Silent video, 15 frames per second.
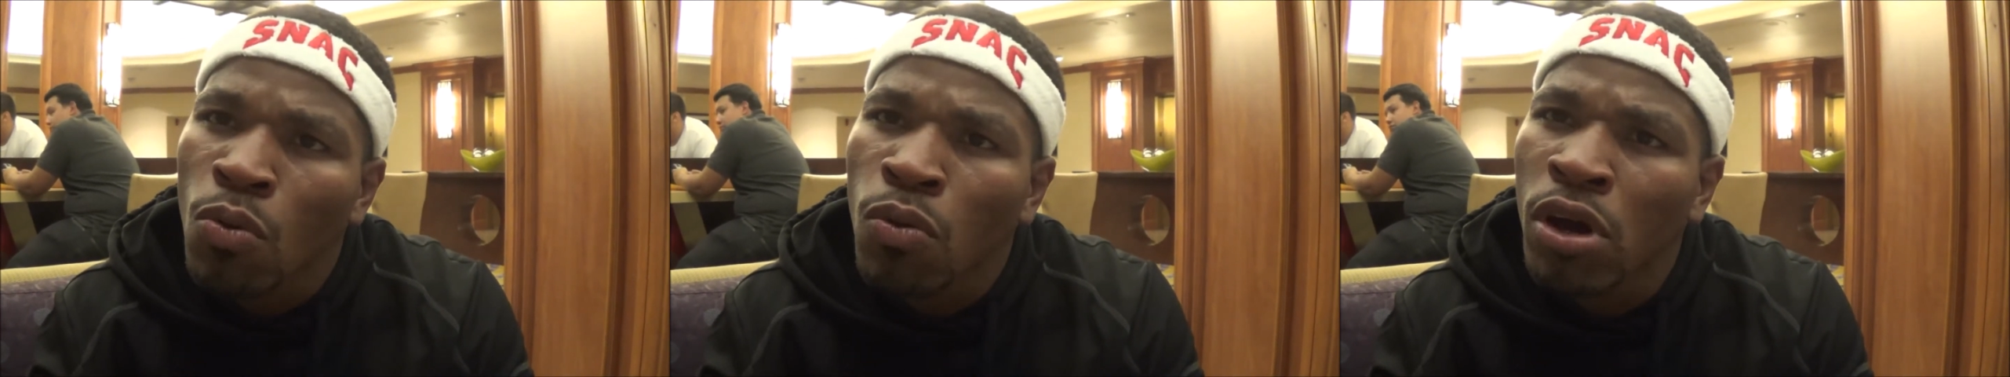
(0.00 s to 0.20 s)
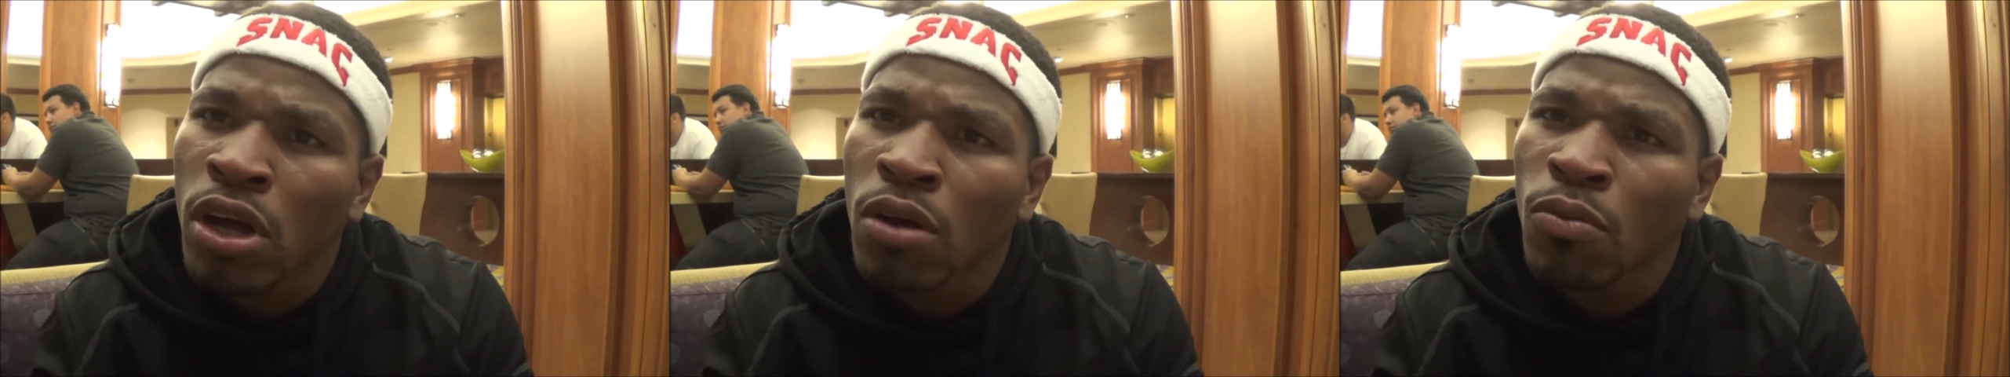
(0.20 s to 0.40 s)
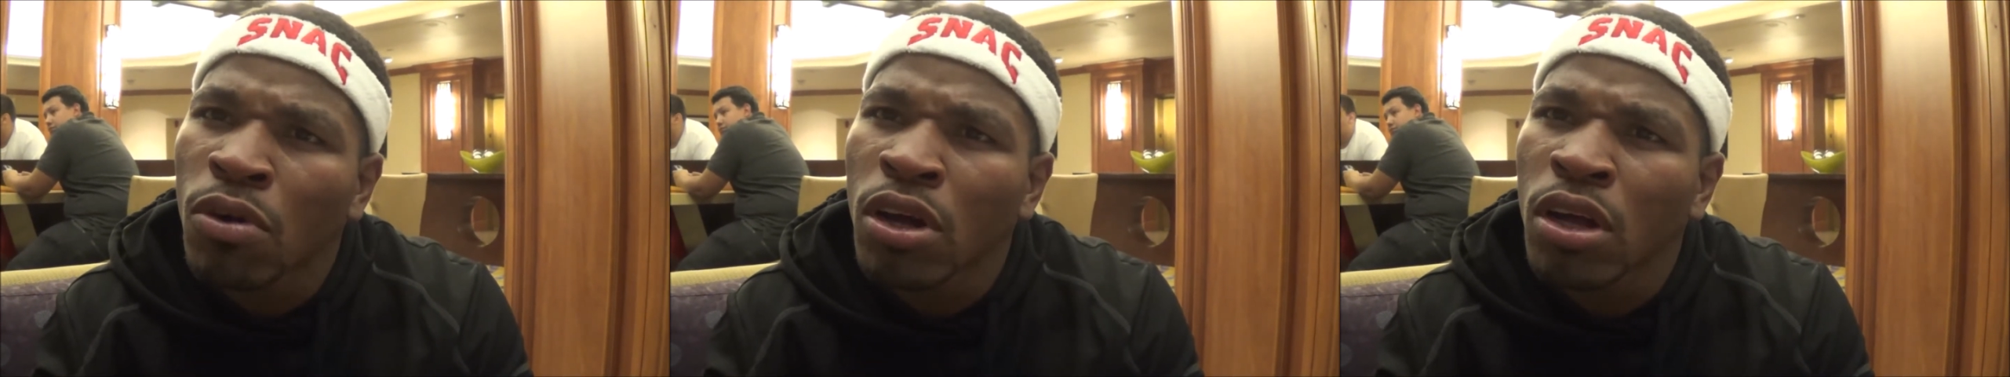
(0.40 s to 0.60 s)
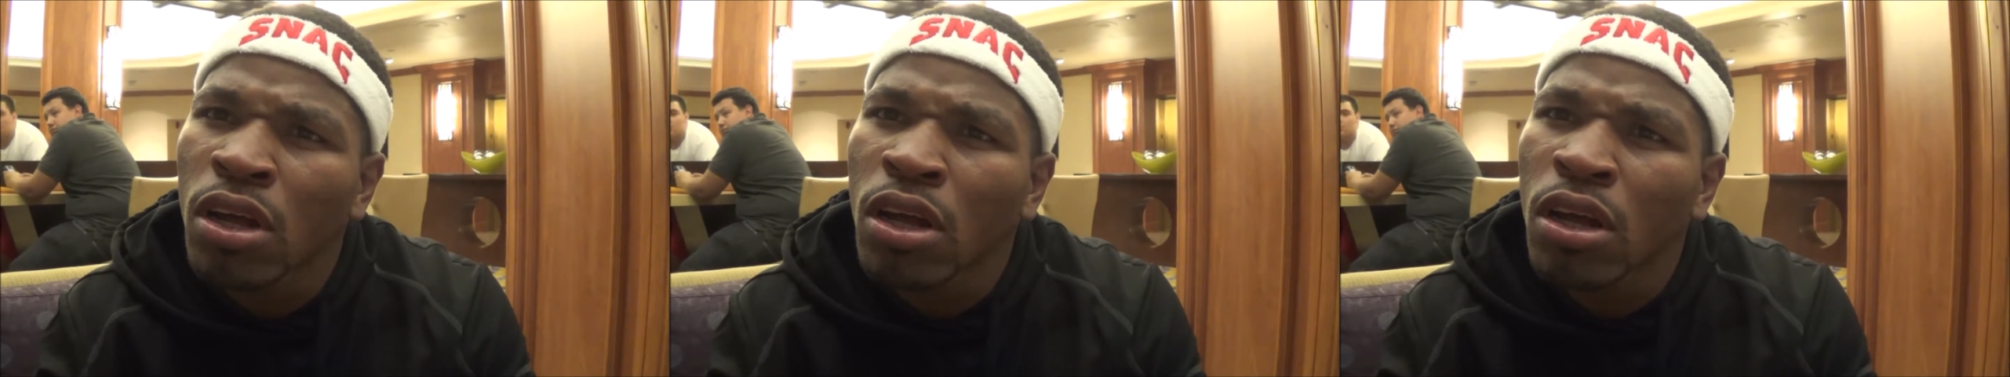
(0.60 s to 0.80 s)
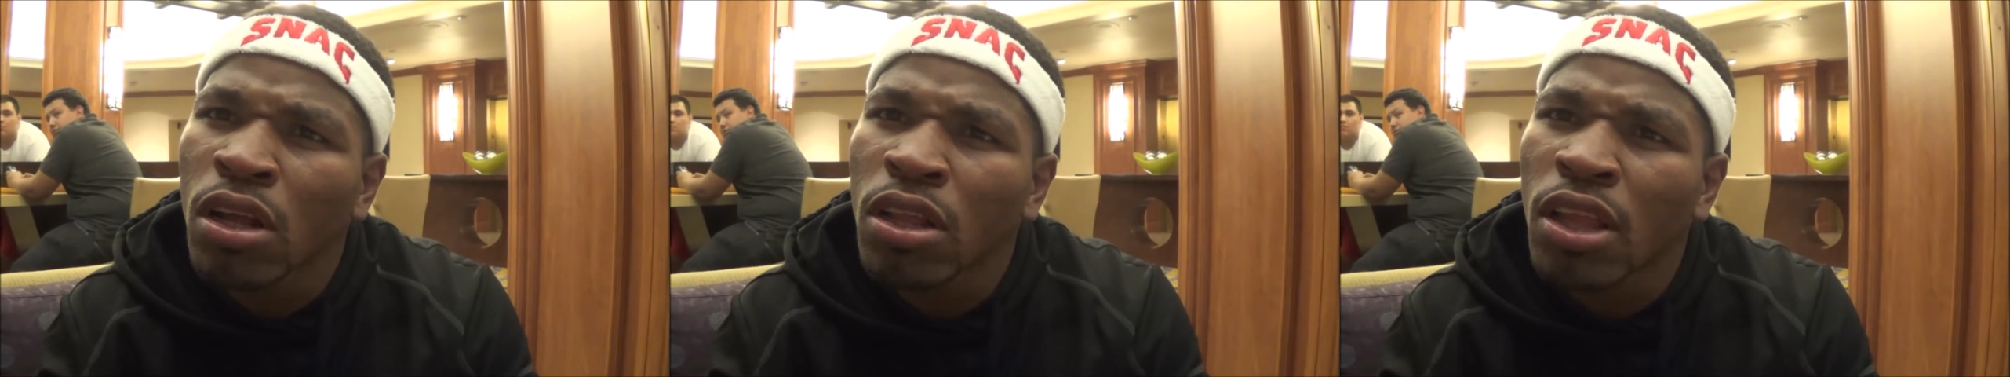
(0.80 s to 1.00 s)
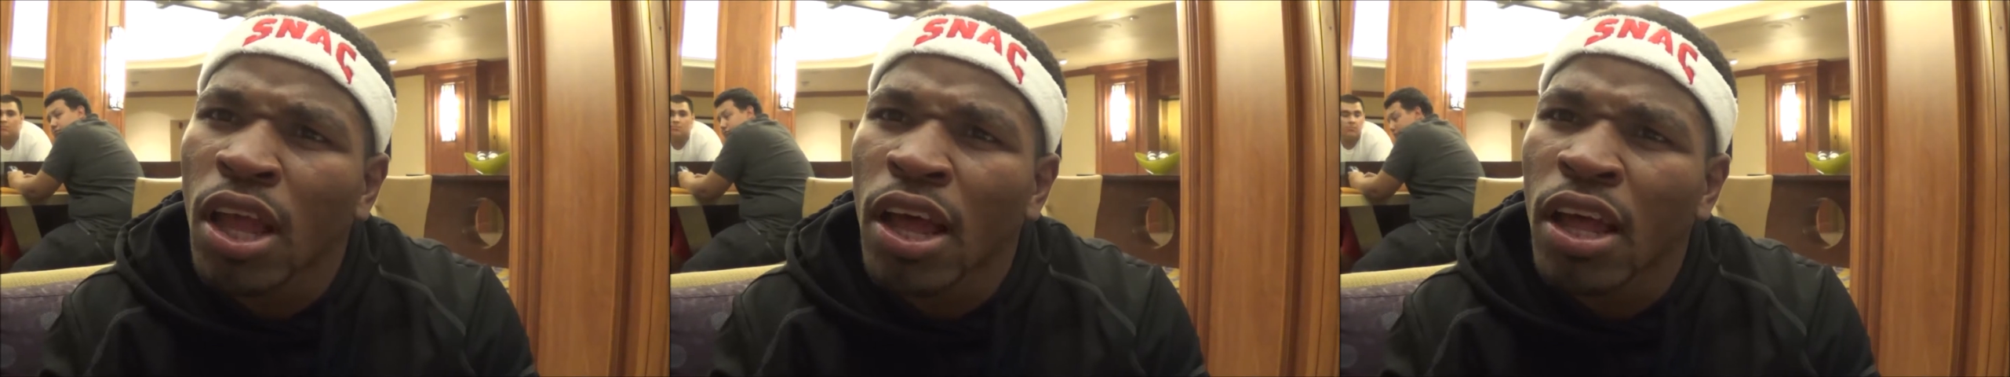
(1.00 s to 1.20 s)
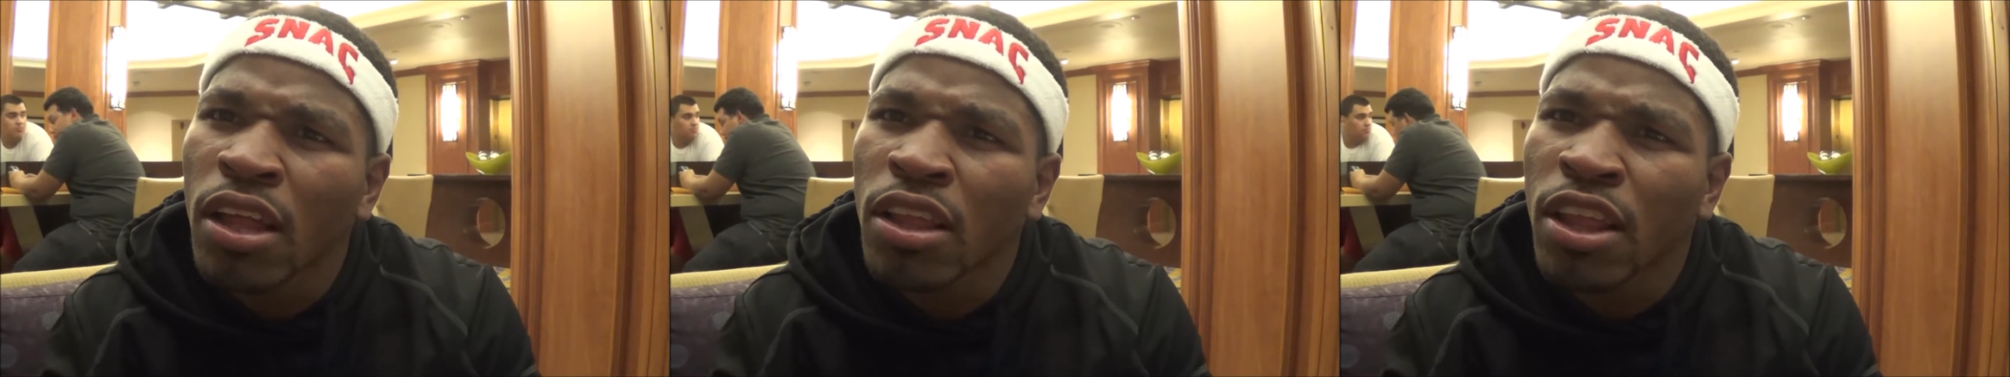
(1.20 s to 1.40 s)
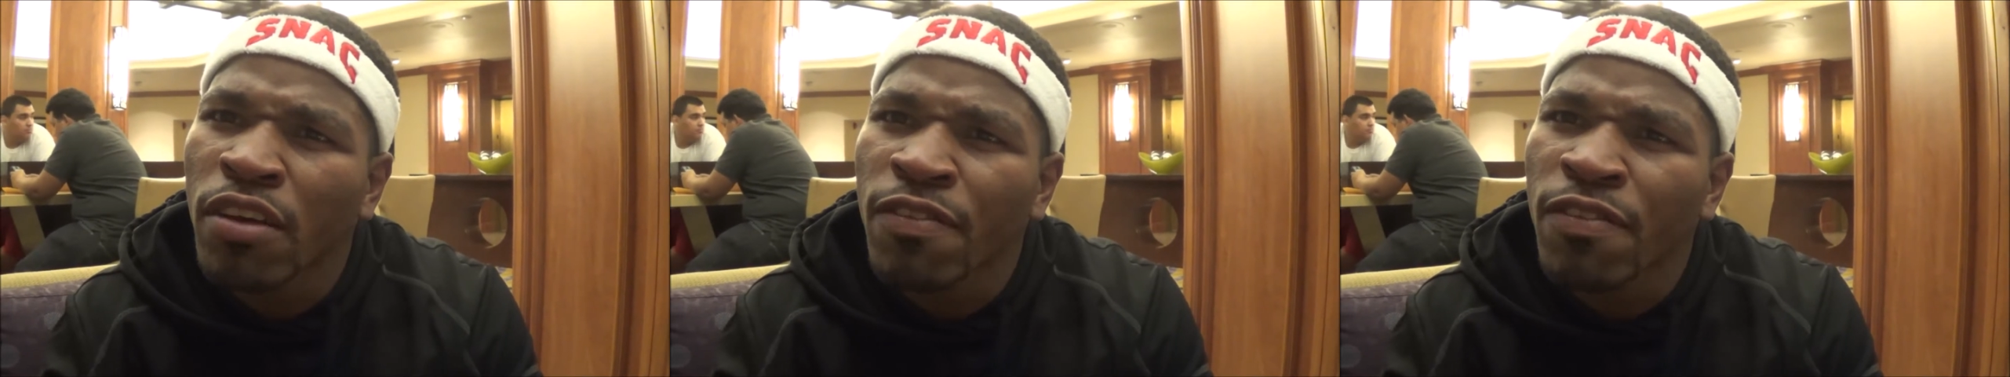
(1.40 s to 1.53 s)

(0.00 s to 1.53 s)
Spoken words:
What? They're